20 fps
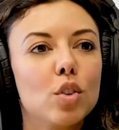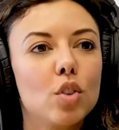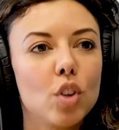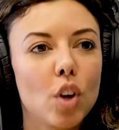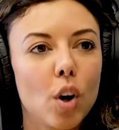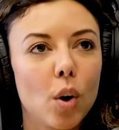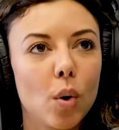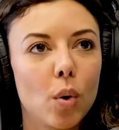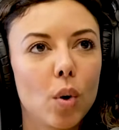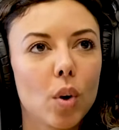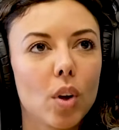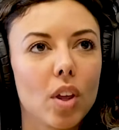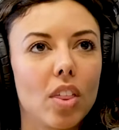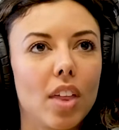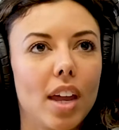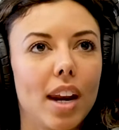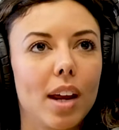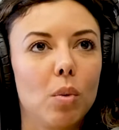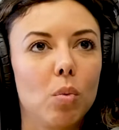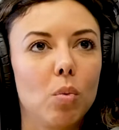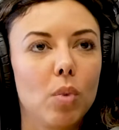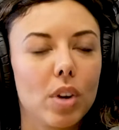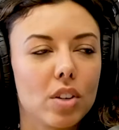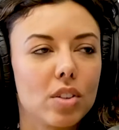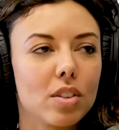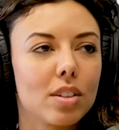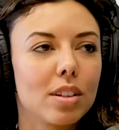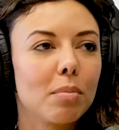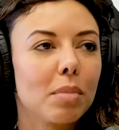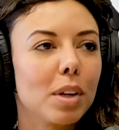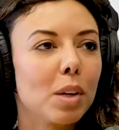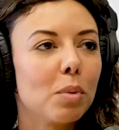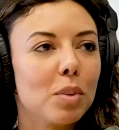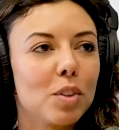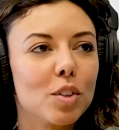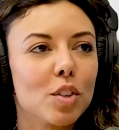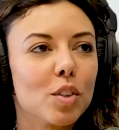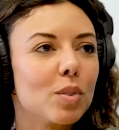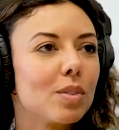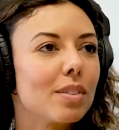joke that I wished somebody
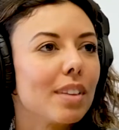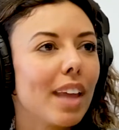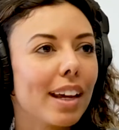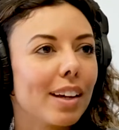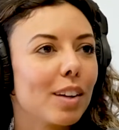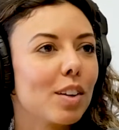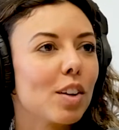would just